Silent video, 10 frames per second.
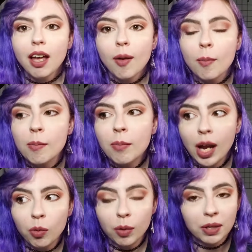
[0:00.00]
My
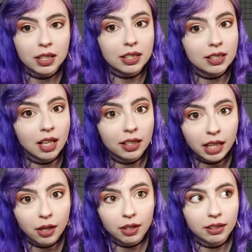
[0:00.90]
Walmart does not
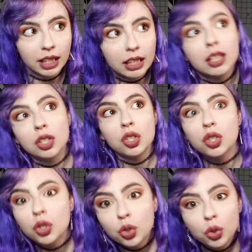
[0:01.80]
carry like the
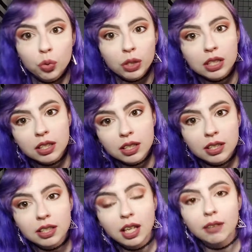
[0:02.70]
newest
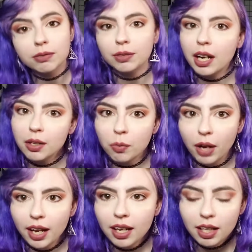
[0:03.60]
stuff right
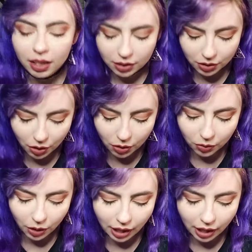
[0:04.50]
away, so